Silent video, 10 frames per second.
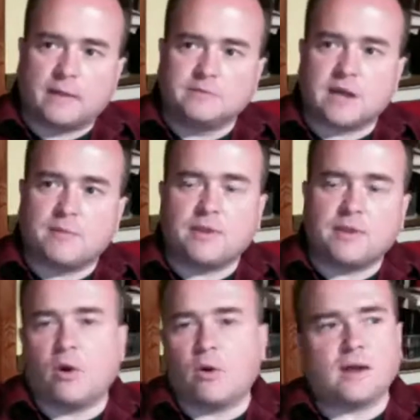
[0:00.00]
But
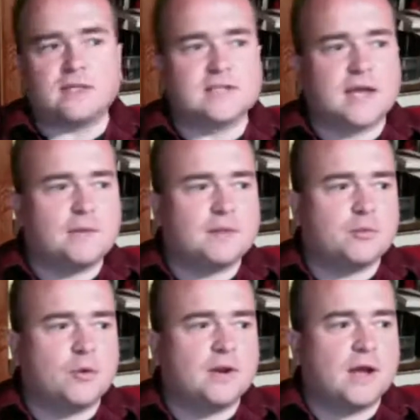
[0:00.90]
honestly, I'm at the
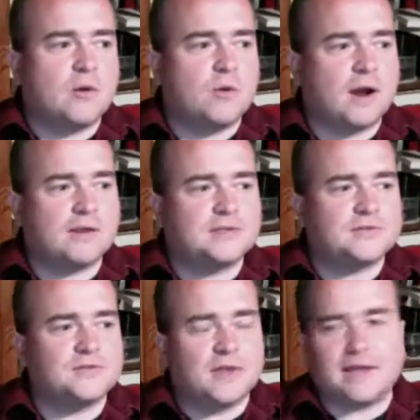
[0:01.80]
point now where I just
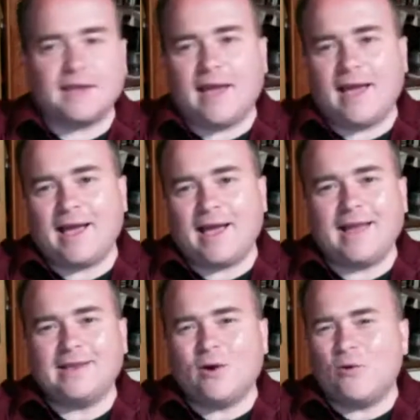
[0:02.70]
feel like, I
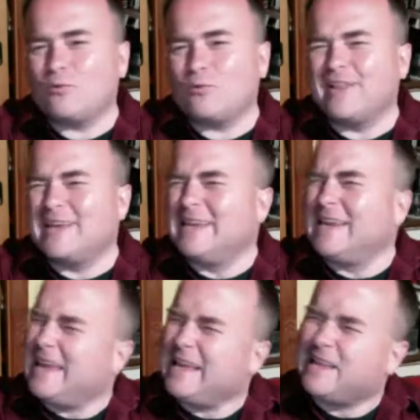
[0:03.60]
don't really need
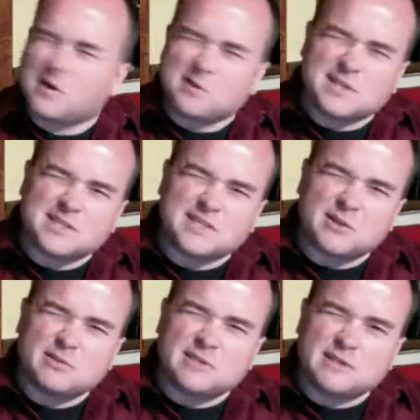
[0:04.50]
those
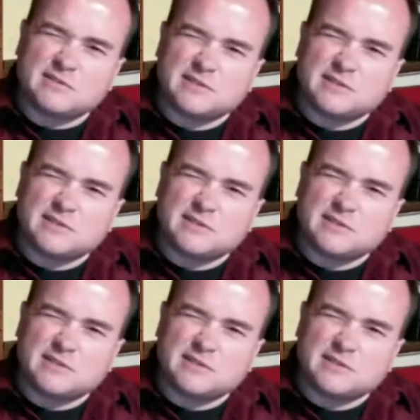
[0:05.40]
exclusives.